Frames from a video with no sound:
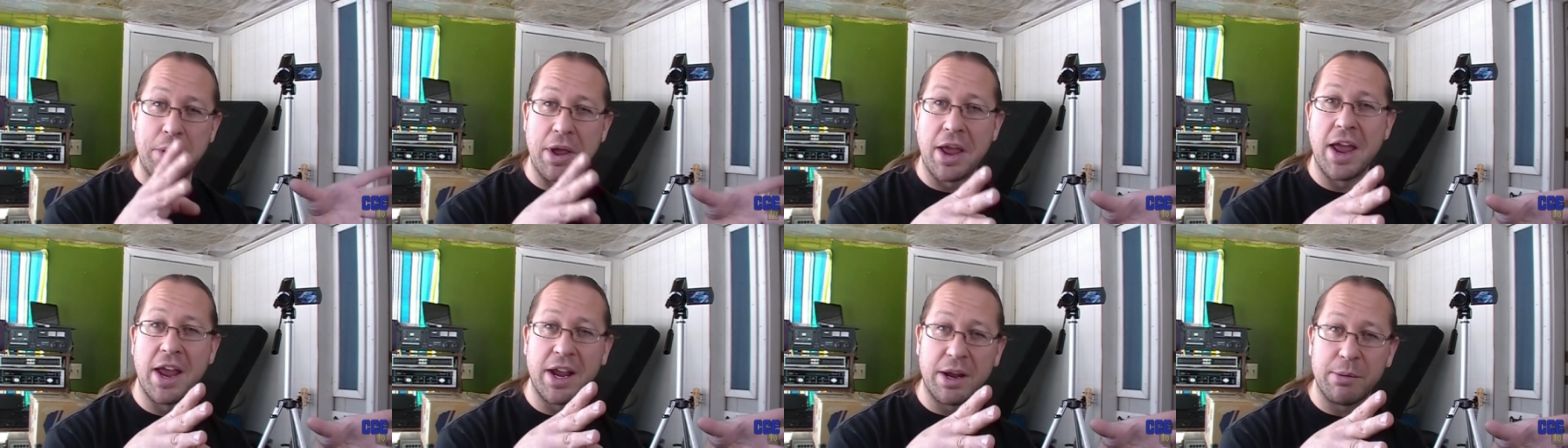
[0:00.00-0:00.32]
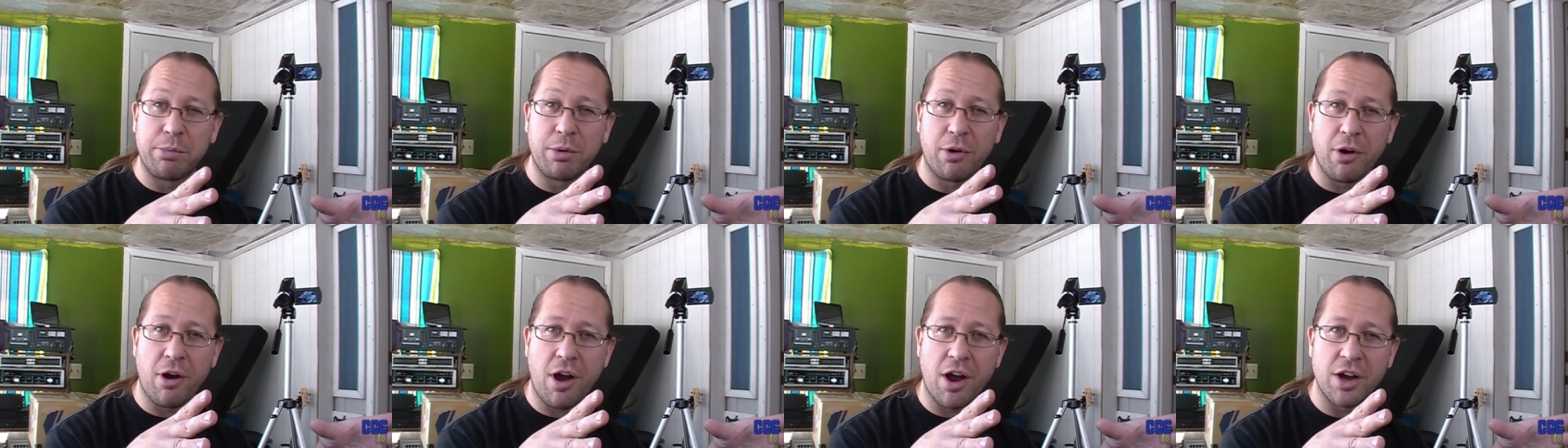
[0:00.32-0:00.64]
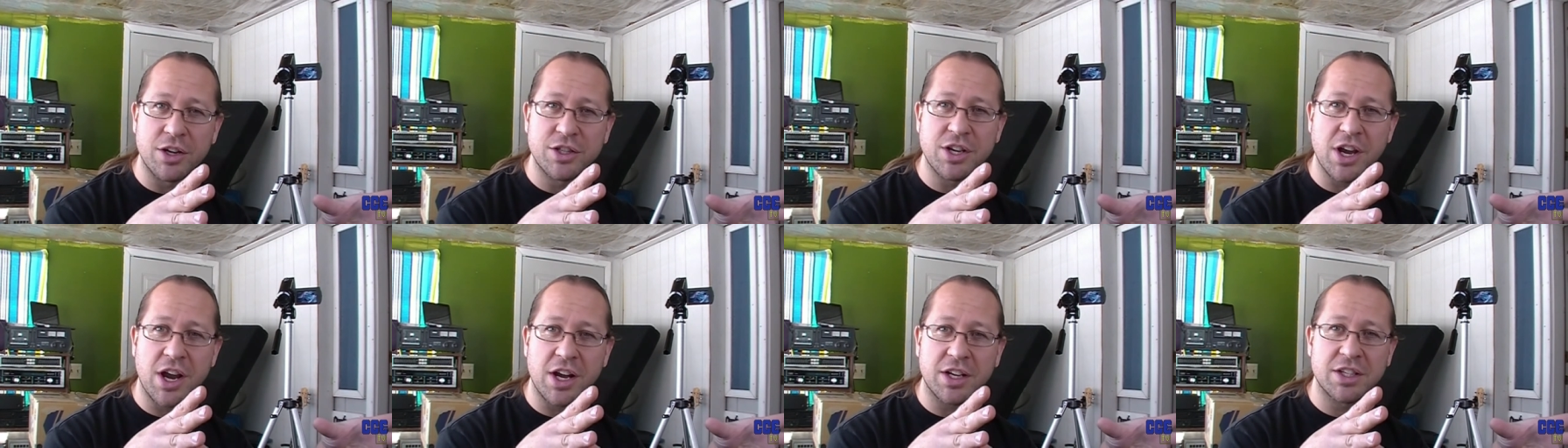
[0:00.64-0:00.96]
big
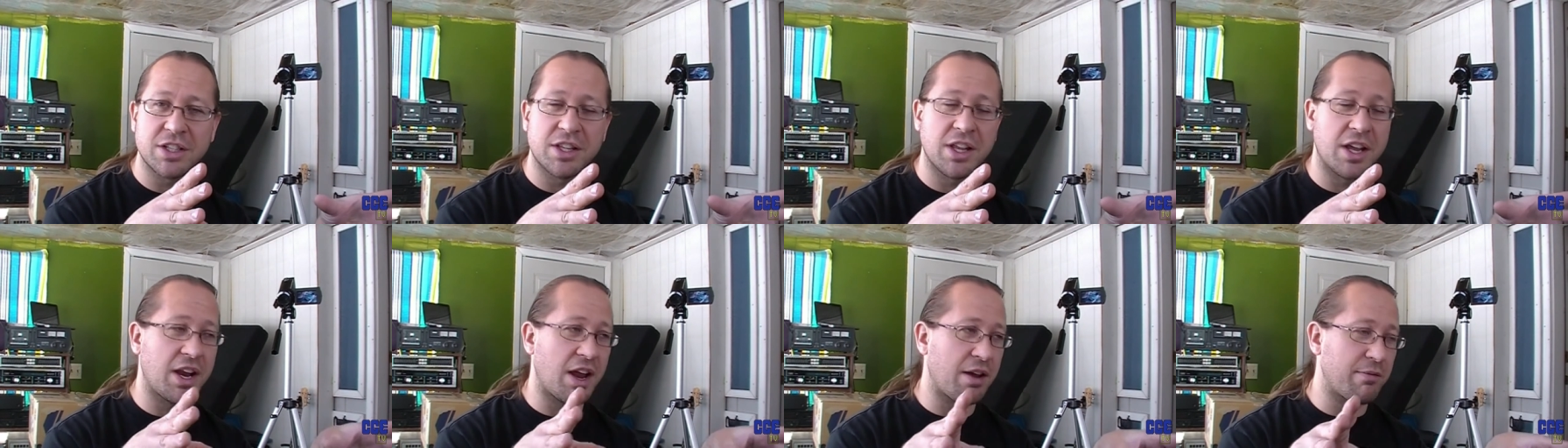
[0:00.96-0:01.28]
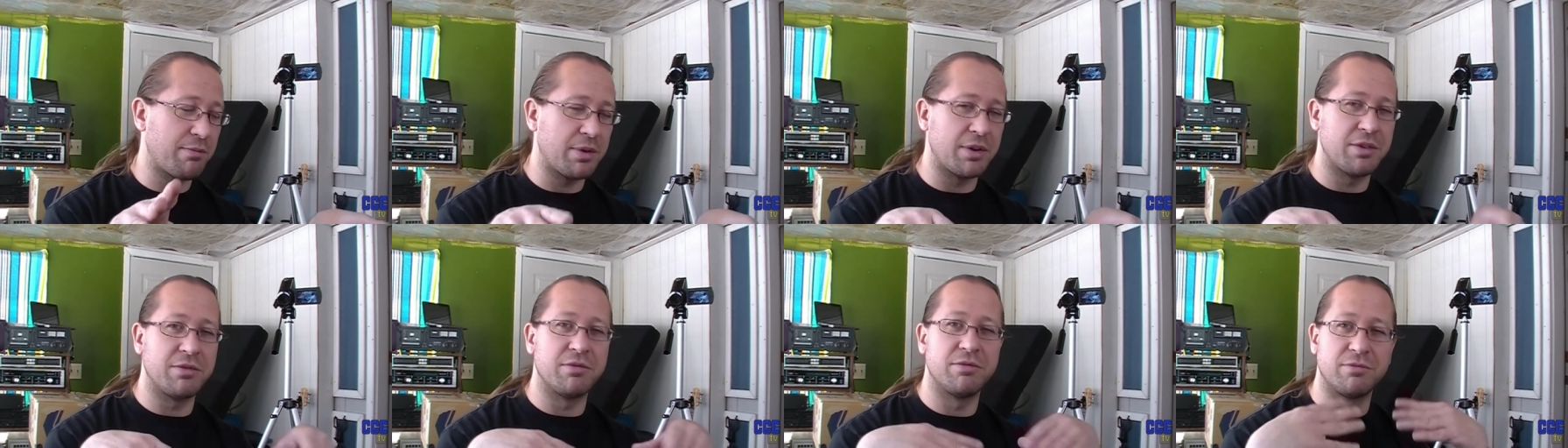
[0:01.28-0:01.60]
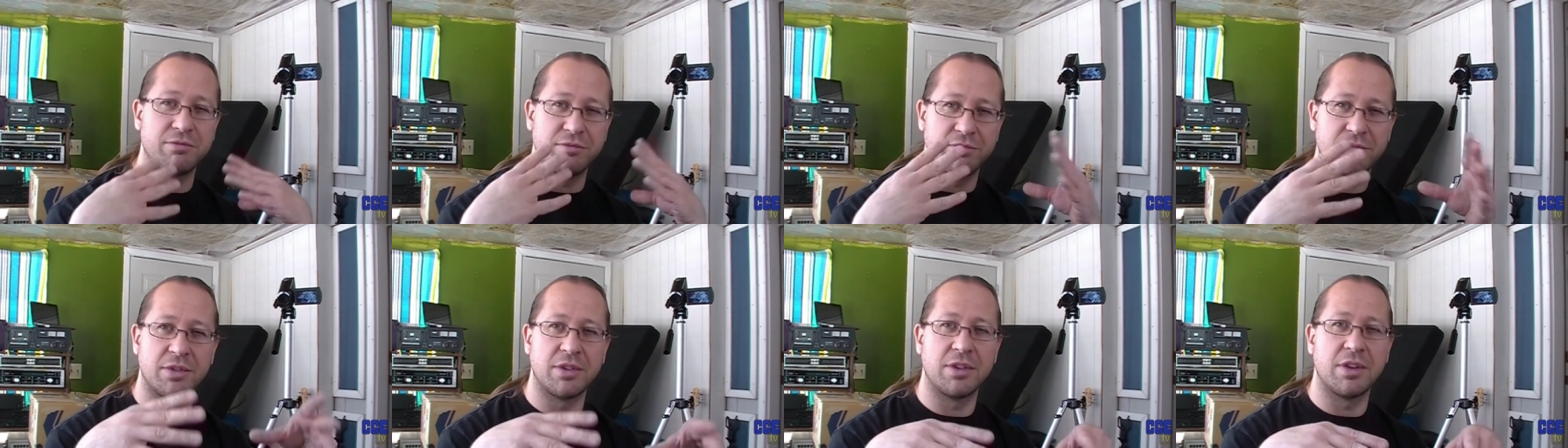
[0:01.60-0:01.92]
project that I've
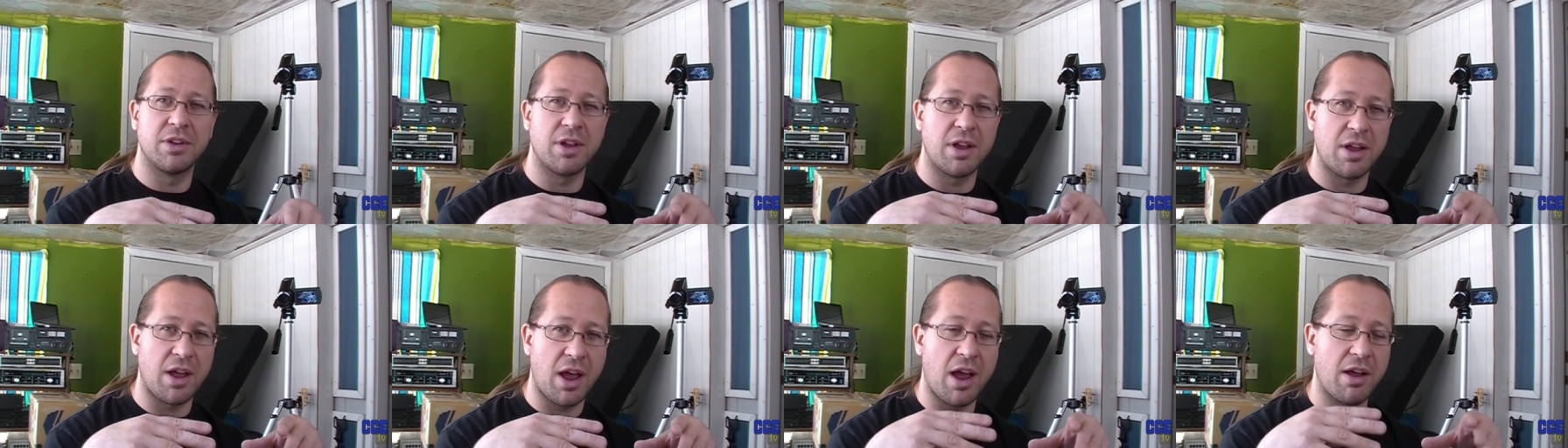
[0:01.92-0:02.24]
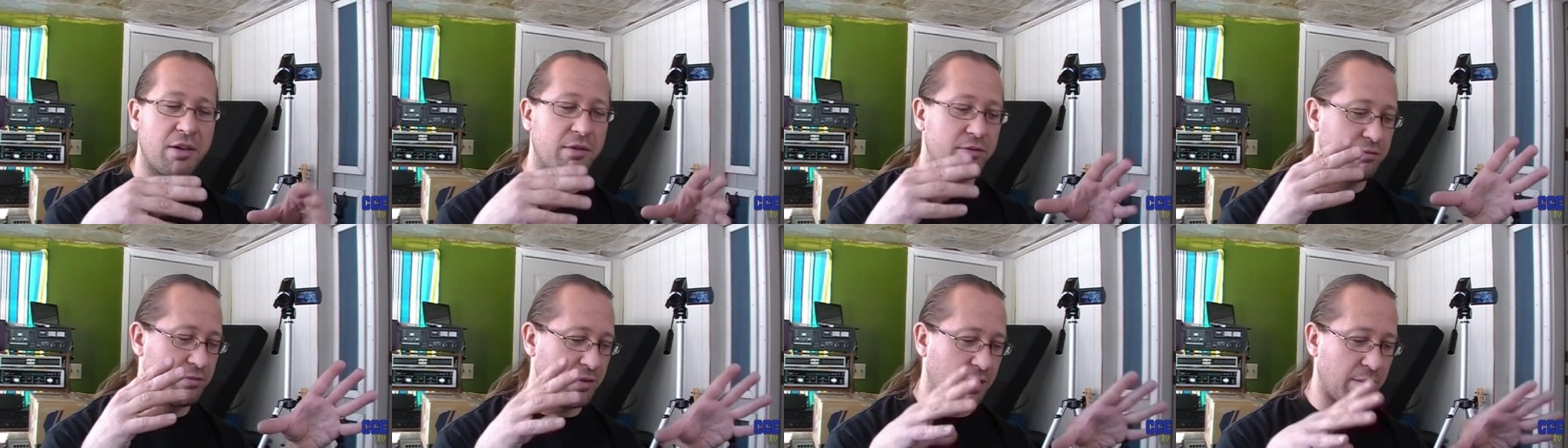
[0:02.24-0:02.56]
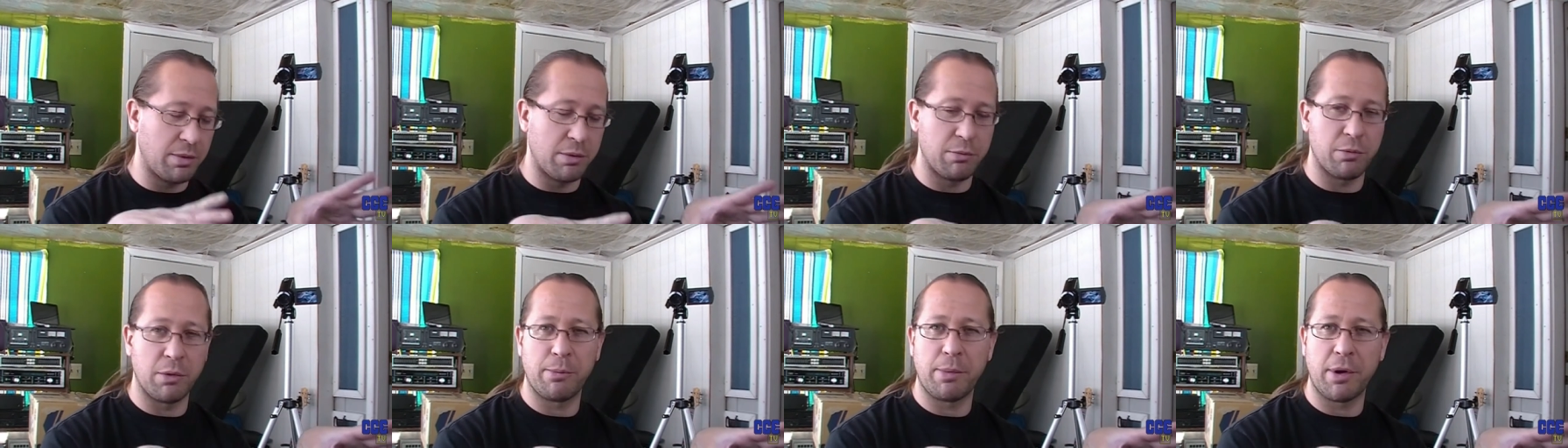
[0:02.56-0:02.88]
been uh, I've,
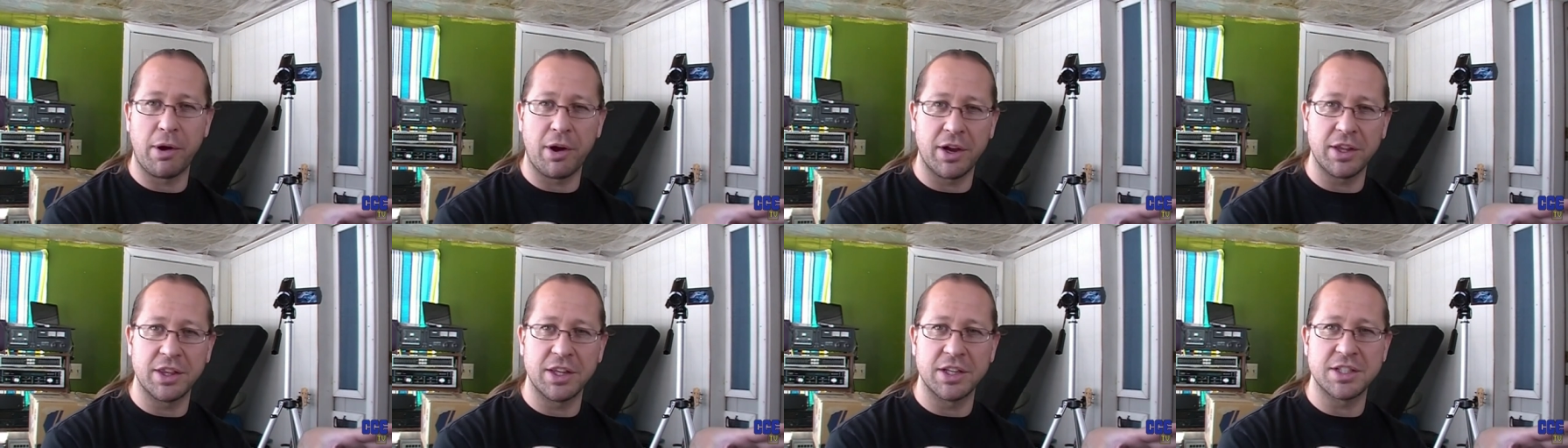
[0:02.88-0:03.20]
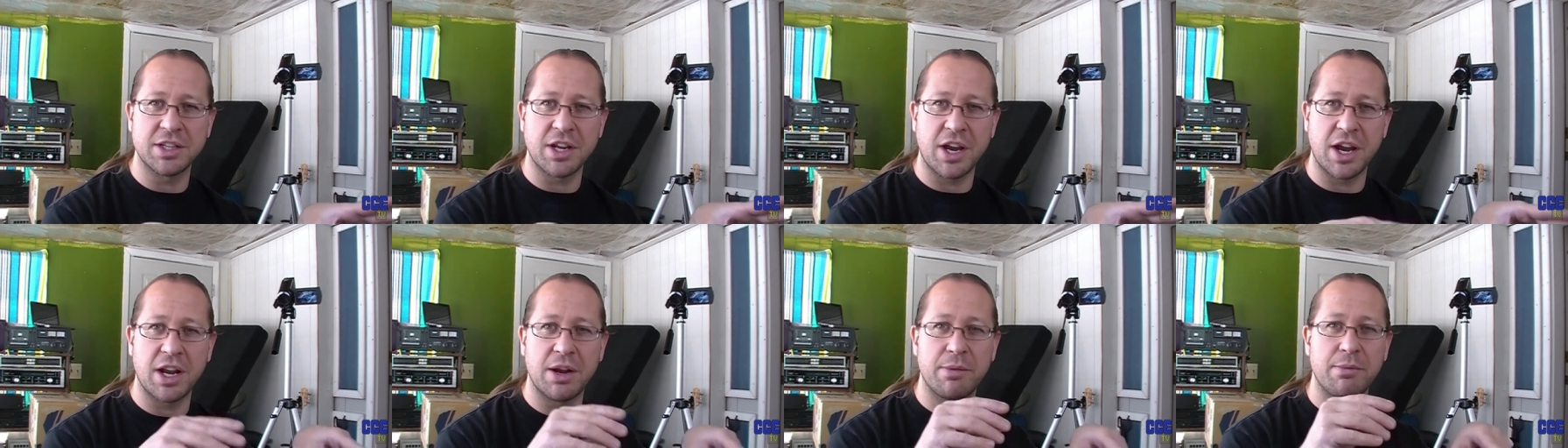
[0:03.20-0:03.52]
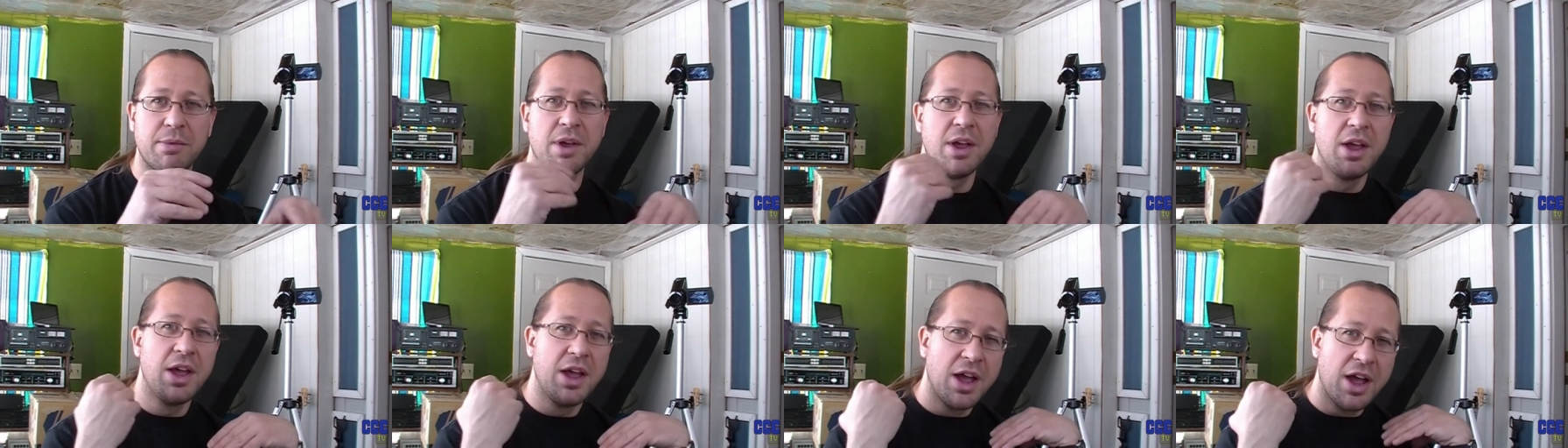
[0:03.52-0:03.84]
I've been repairing this
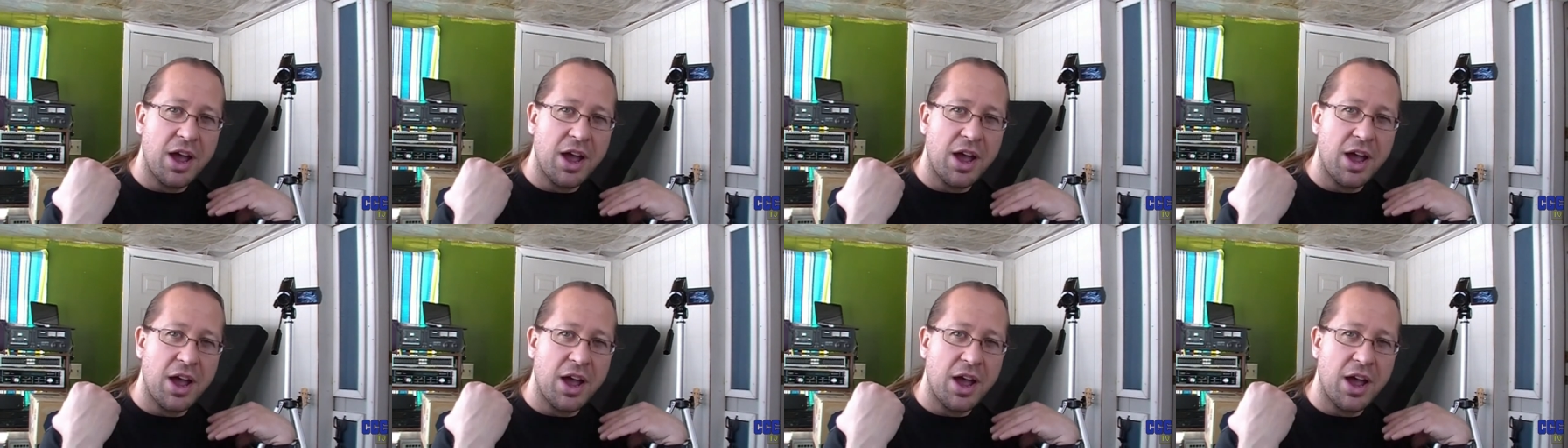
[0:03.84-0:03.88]
item.